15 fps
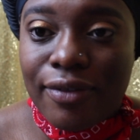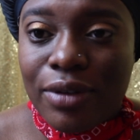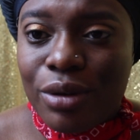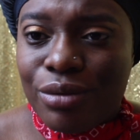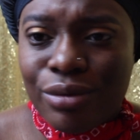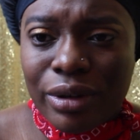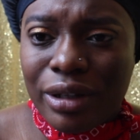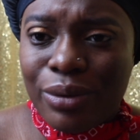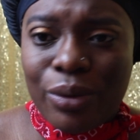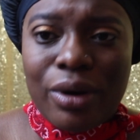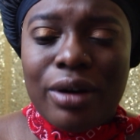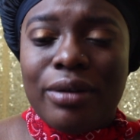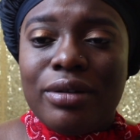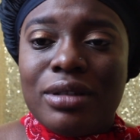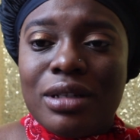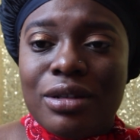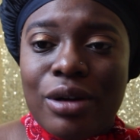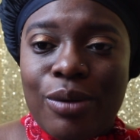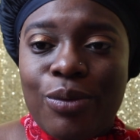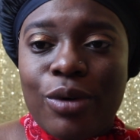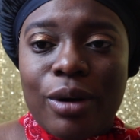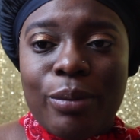if you really want to
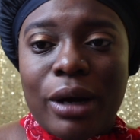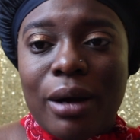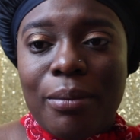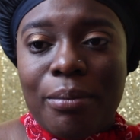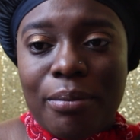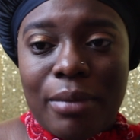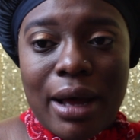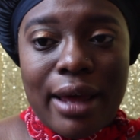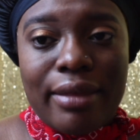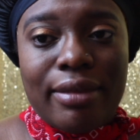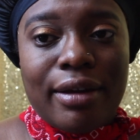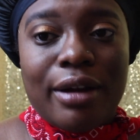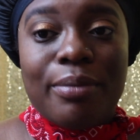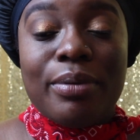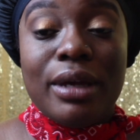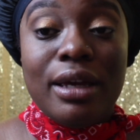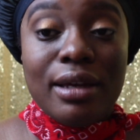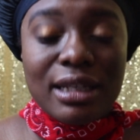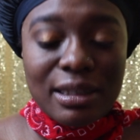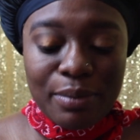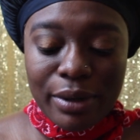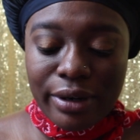know more about my therapy
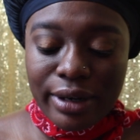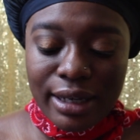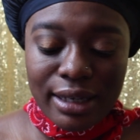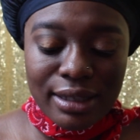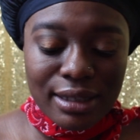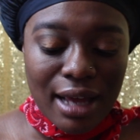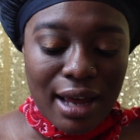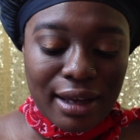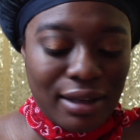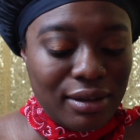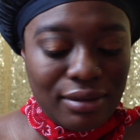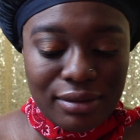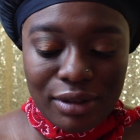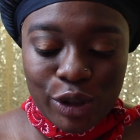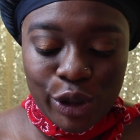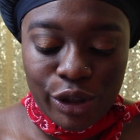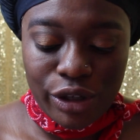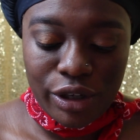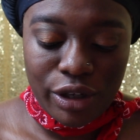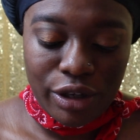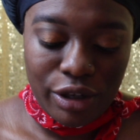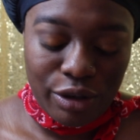experience, I can
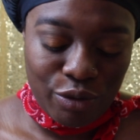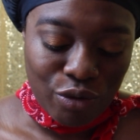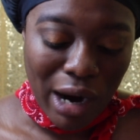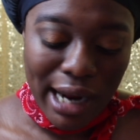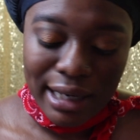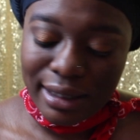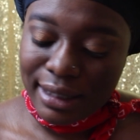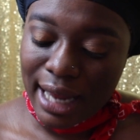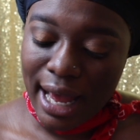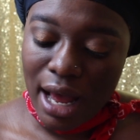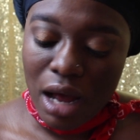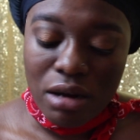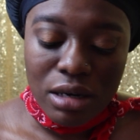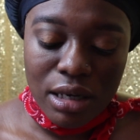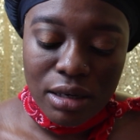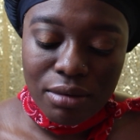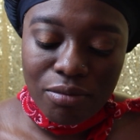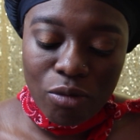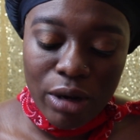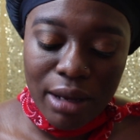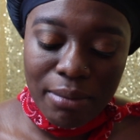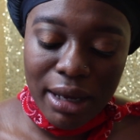write it down
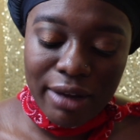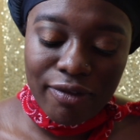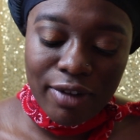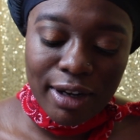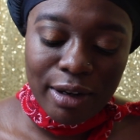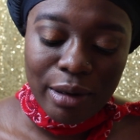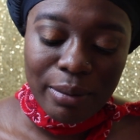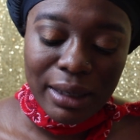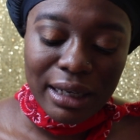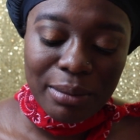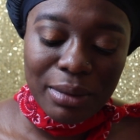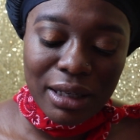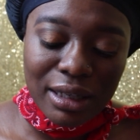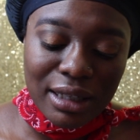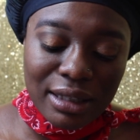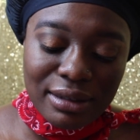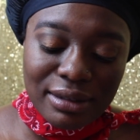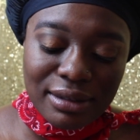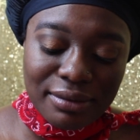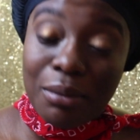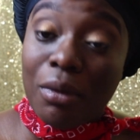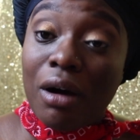and we can make a video about it,
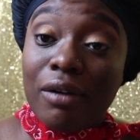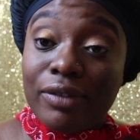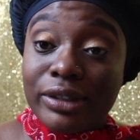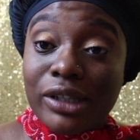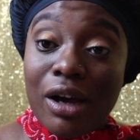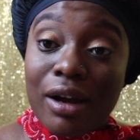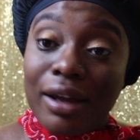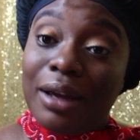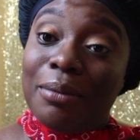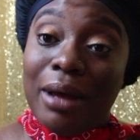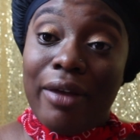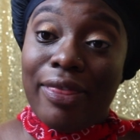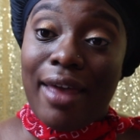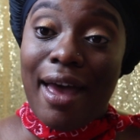because I'm all for talking about